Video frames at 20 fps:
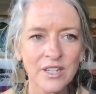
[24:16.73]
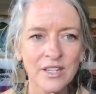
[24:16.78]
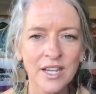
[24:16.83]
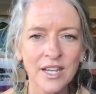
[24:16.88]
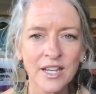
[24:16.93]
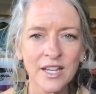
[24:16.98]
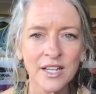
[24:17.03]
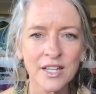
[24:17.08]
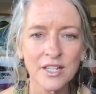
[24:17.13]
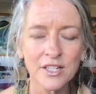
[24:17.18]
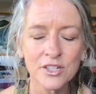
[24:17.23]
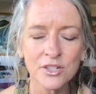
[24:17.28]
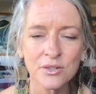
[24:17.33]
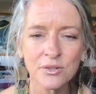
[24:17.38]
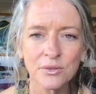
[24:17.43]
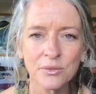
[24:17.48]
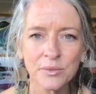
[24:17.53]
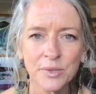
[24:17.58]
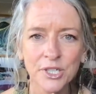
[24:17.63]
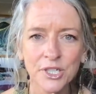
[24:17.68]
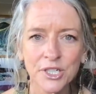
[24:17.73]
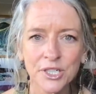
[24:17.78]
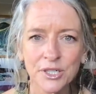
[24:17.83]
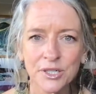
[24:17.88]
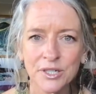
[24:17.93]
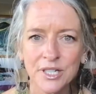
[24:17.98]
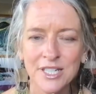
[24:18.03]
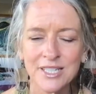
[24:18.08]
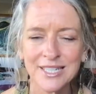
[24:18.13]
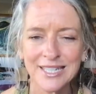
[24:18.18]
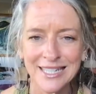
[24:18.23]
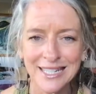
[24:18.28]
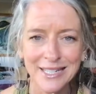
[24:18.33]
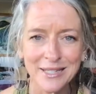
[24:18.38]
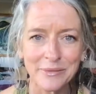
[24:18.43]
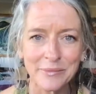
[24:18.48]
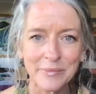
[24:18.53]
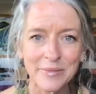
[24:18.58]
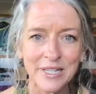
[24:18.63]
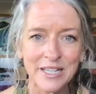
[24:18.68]
and we're a
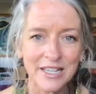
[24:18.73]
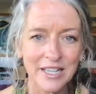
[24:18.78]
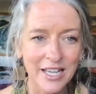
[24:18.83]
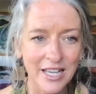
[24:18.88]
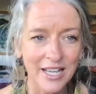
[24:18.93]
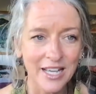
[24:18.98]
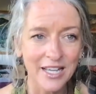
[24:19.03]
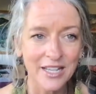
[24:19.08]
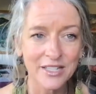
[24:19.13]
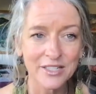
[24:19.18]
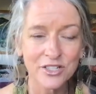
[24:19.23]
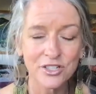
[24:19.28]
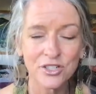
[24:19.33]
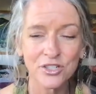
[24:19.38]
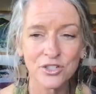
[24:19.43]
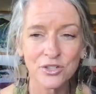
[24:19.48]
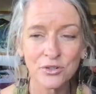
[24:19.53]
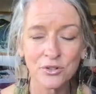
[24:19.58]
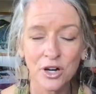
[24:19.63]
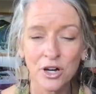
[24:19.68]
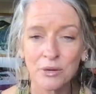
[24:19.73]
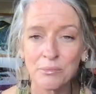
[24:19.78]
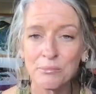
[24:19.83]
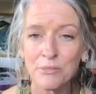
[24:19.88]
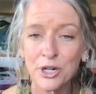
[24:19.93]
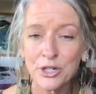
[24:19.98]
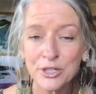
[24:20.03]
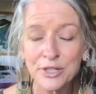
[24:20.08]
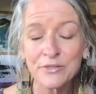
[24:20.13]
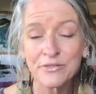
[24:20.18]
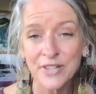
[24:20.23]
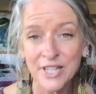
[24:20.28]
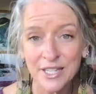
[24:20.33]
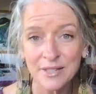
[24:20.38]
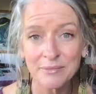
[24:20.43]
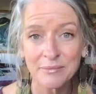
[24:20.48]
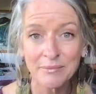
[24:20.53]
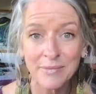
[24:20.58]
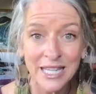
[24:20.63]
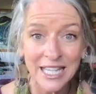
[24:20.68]
team, and you all
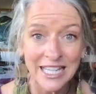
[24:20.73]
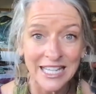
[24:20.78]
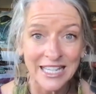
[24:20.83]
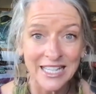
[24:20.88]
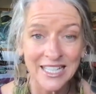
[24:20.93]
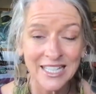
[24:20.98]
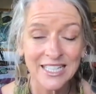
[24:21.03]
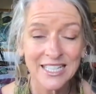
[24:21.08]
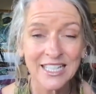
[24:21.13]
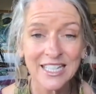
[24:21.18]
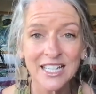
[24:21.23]
motivate me